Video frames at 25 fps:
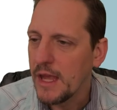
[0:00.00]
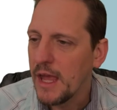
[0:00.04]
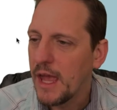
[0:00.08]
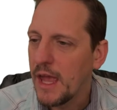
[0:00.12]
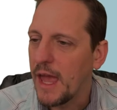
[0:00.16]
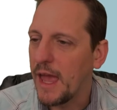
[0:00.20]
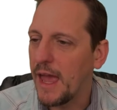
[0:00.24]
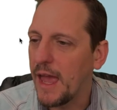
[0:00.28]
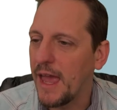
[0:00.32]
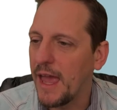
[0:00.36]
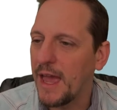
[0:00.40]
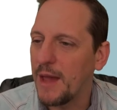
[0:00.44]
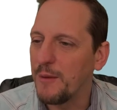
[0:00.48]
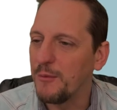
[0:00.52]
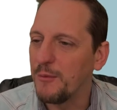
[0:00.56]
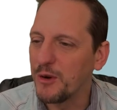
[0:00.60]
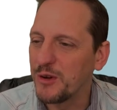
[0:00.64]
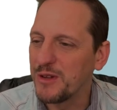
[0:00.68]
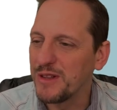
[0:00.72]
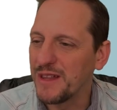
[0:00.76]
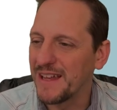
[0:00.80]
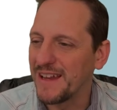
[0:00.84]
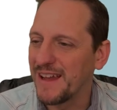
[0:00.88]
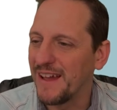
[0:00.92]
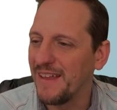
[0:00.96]
And we'll
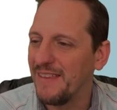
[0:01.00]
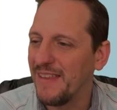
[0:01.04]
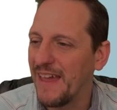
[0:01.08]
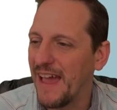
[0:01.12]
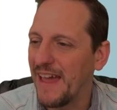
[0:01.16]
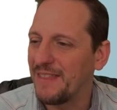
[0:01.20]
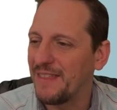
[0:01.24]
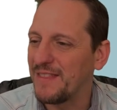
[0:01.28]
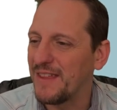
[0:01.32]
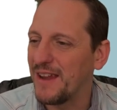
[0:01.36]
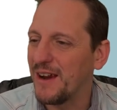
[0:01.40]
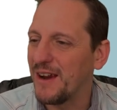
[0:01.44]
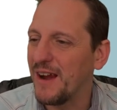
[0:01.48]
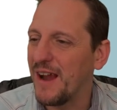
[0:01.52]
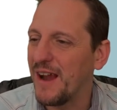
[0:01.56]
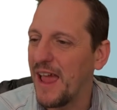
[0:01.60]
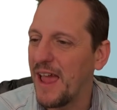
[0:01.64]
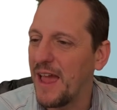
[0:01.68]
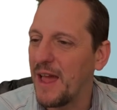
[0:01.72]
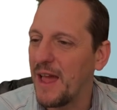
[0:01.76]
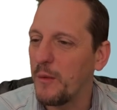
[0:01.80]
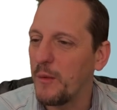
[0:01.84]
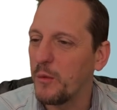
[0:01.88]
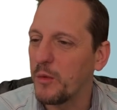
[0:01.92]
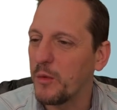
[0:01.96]
click on that there,
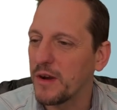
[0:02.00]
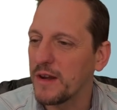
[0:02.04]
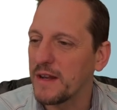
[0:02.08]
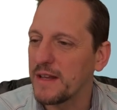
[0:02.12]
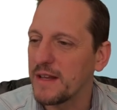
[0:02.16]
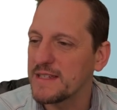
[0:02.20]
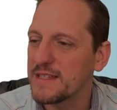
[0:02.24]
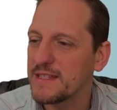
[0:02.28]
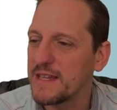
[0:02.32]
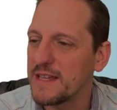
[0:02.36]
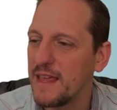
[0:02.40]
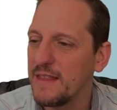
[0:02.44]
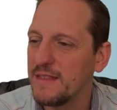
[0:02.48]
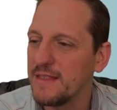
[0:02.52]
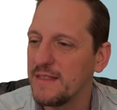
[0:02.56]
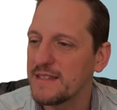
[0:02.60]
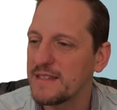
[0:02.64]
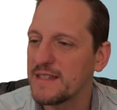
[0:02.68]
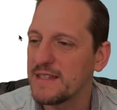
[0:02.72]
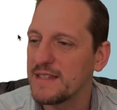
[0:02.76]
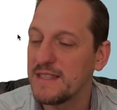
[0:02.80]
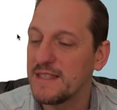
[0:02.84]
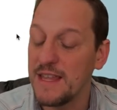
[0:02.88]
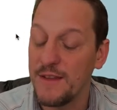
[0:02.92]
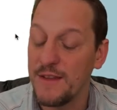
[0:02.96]
and we're going to say this
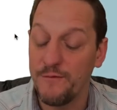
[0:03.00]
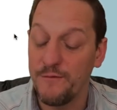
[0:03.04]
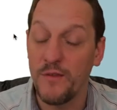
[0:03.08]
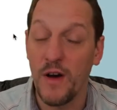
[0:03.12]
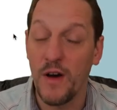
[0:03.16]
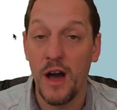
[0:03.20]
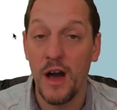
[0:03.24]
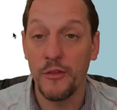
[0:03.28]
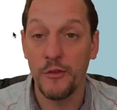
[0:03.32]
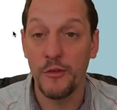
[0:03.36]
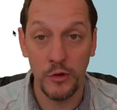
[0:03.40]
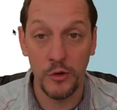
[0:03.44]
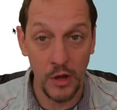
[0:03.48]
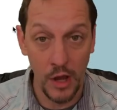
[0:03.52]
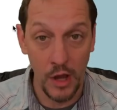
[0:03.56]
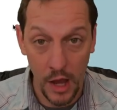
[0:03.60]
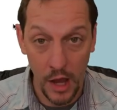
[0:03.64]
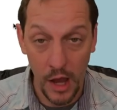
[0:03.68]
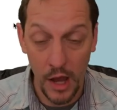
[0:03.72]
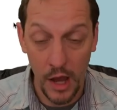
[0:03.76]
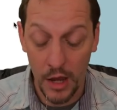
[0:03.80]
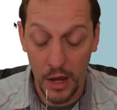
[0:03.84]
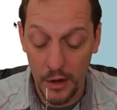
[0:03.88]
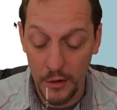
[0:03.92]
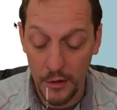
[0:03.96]
is the father
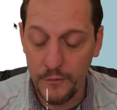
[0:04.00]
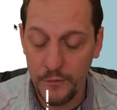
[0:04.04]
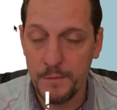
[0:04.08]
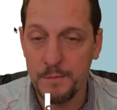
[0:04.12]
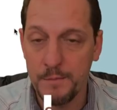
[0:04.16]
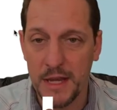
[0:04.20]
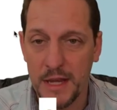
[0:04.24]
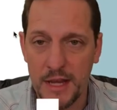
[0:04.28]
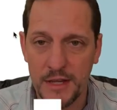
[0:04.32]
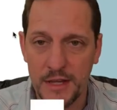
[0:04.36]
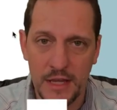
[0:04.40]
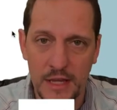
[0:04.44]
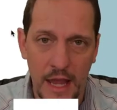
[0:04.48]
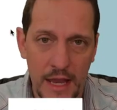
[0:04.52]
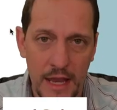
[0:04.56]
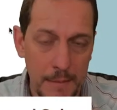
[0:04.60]
of, because an